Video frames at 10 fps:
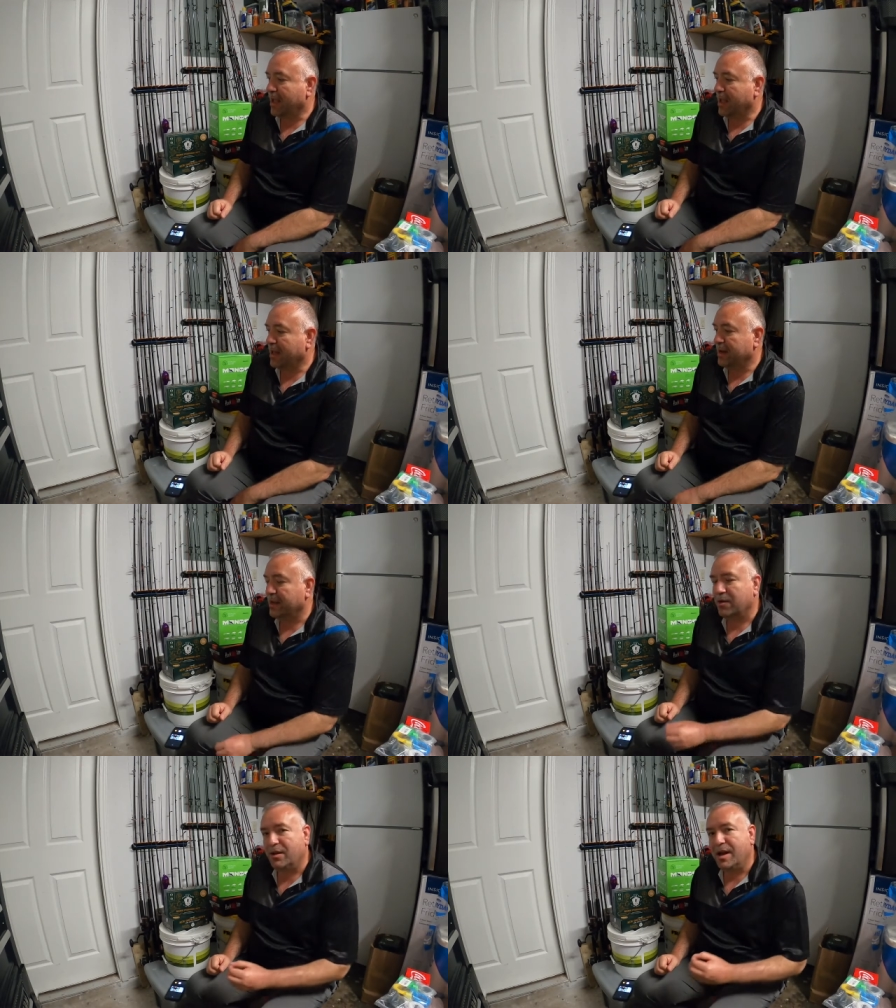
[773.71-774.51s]
and
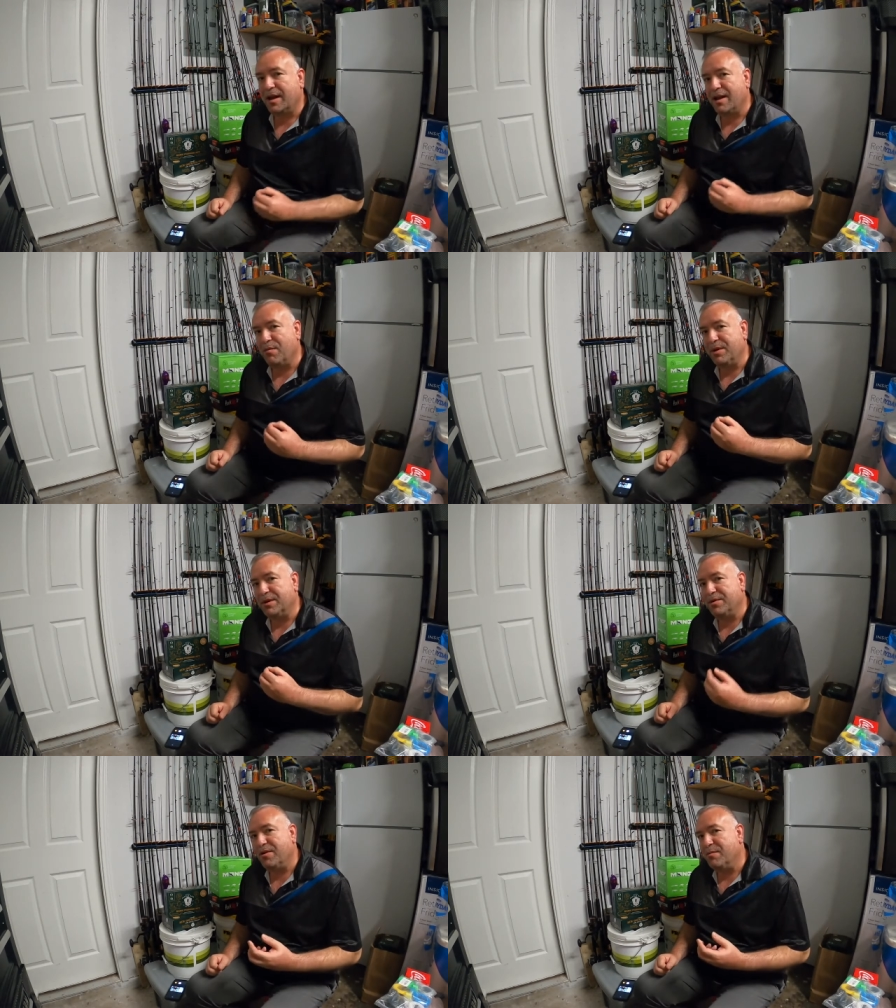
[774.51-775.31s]
it'll kind of help me
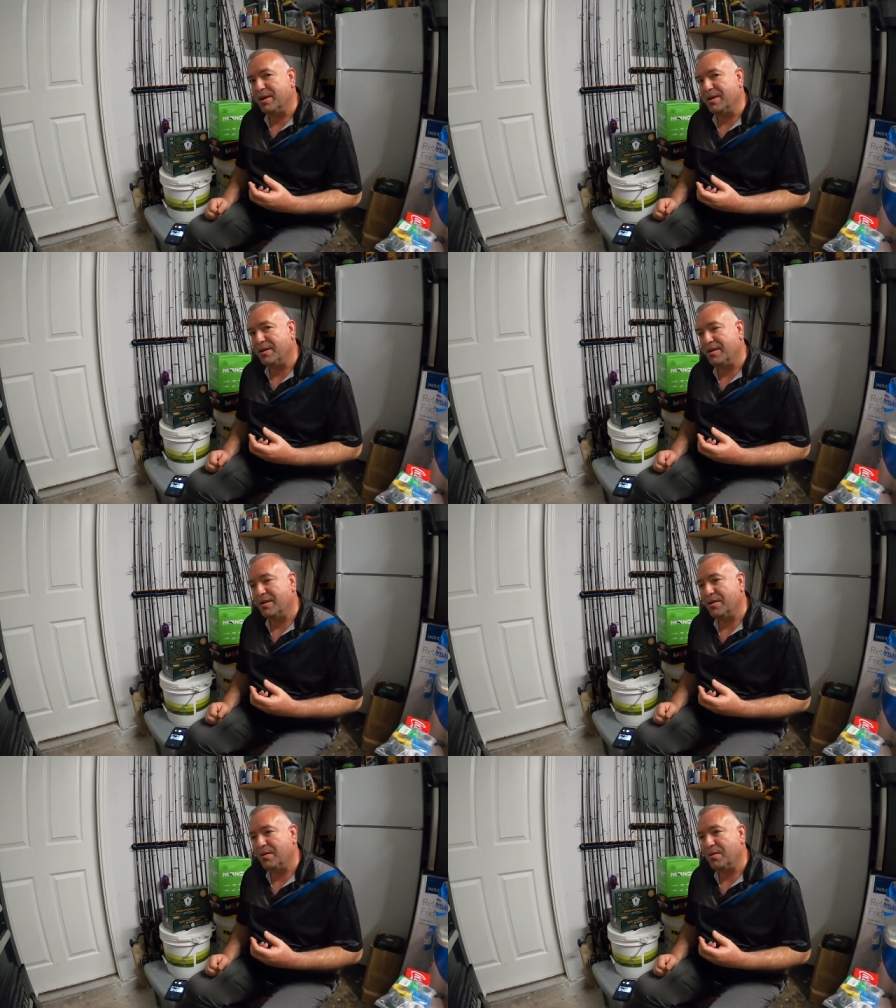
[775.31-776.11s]
determine
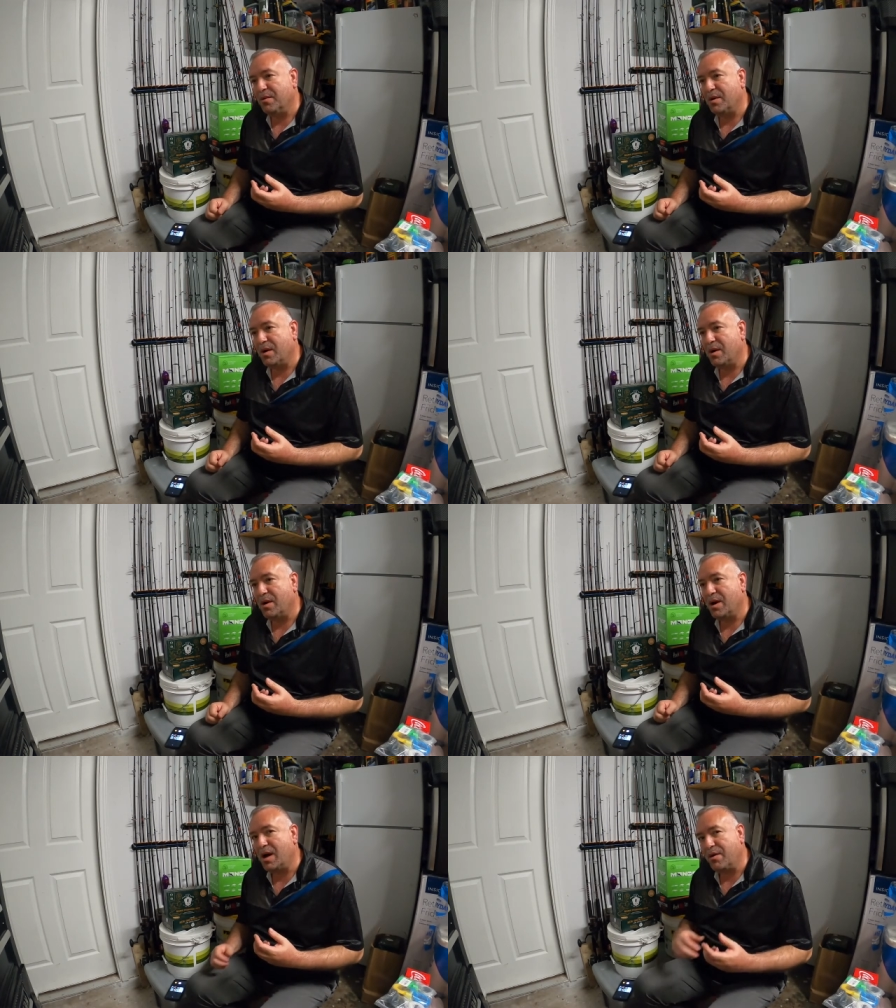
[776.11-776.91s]

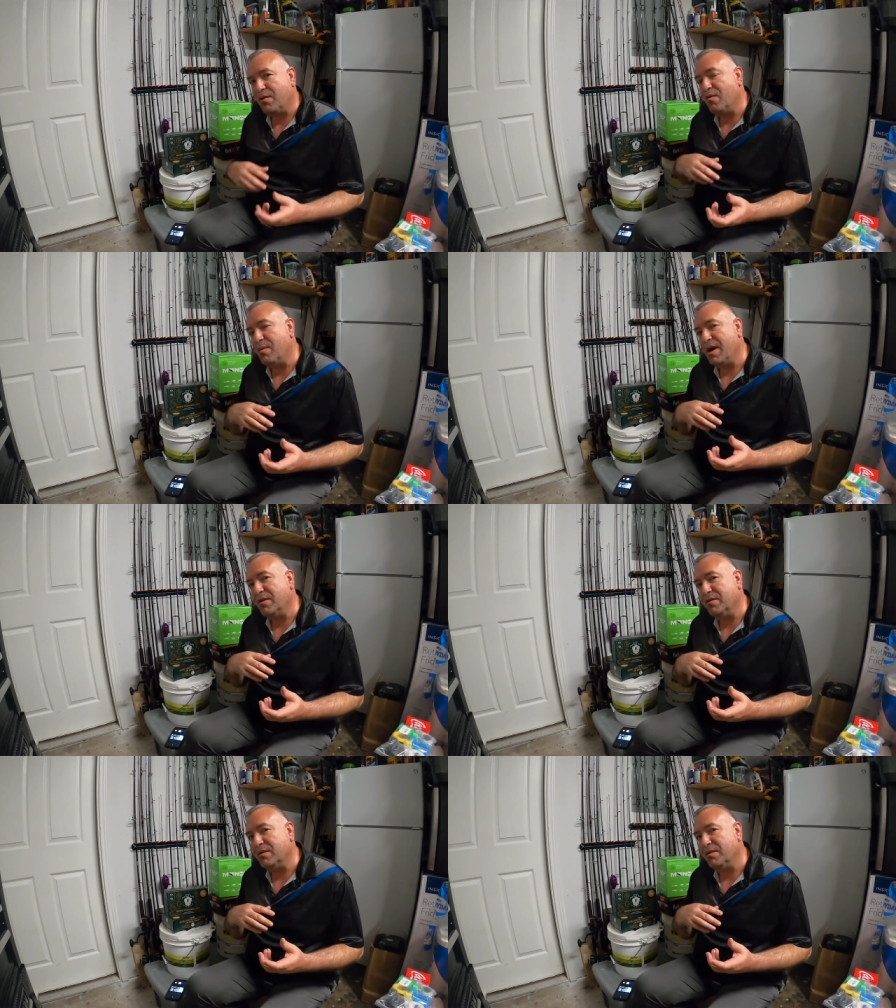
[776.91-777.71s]
how to go
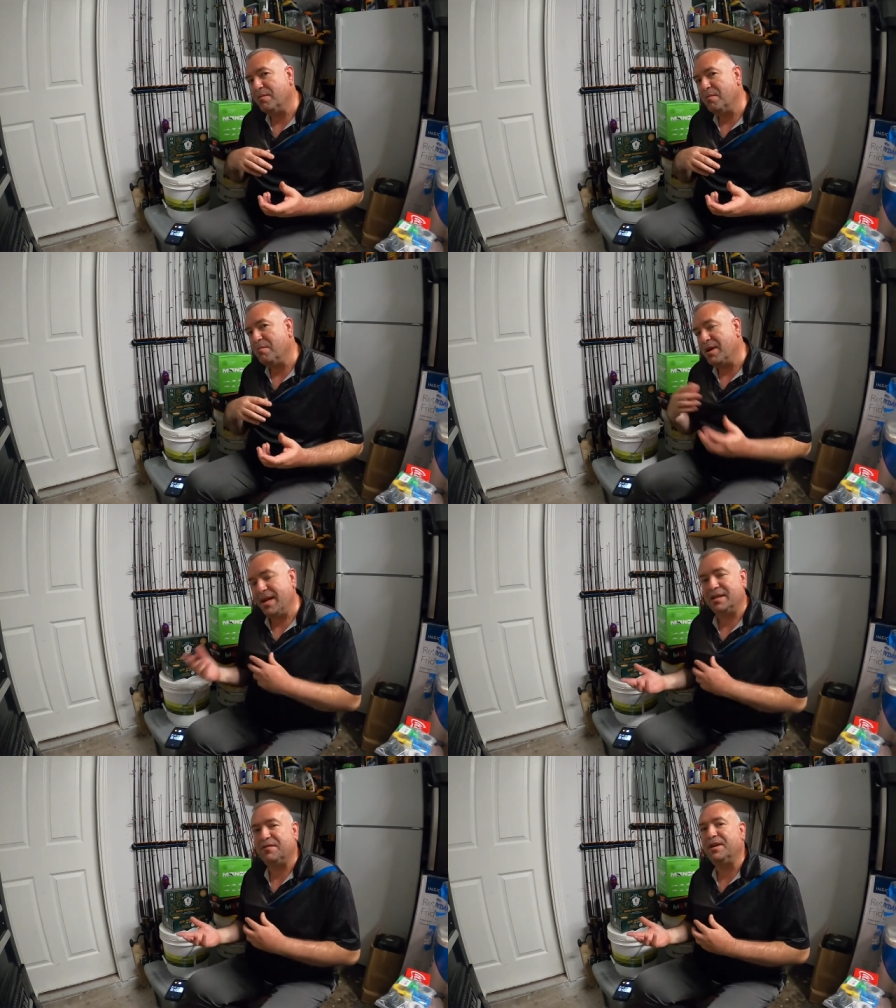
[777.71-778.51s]
about my
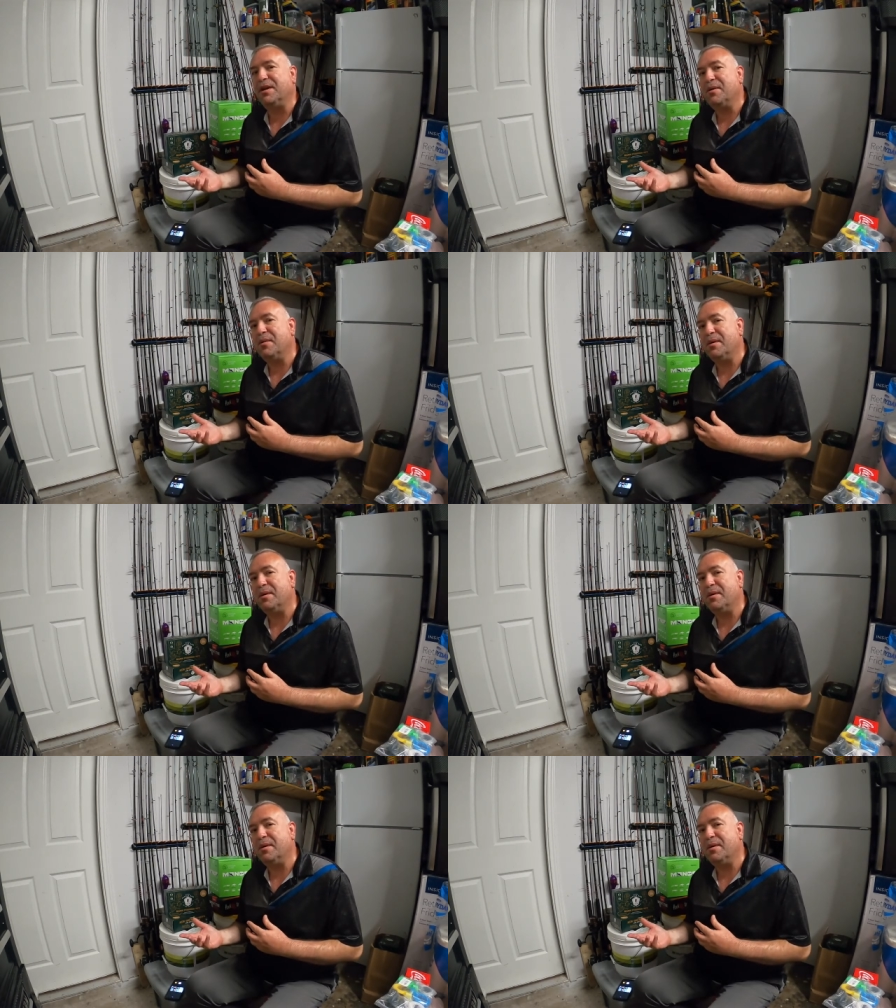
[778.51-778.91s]
next video.